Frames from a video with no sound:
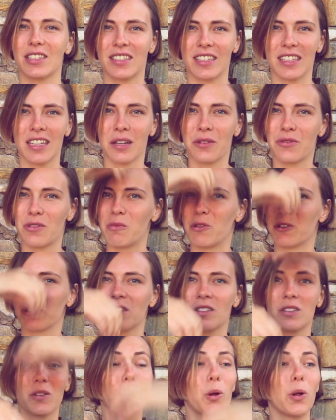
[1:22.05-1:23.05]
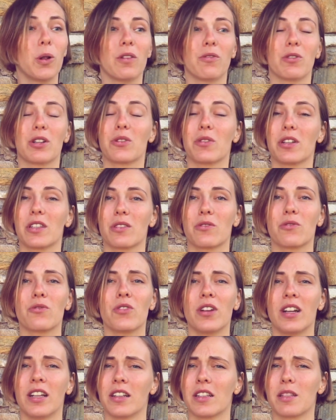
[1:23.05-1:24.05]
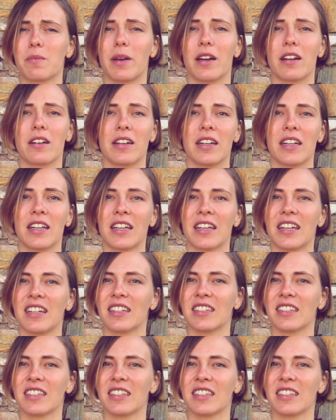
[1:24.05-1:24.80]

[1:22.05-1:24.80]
singing from her soul, which was really inspiring.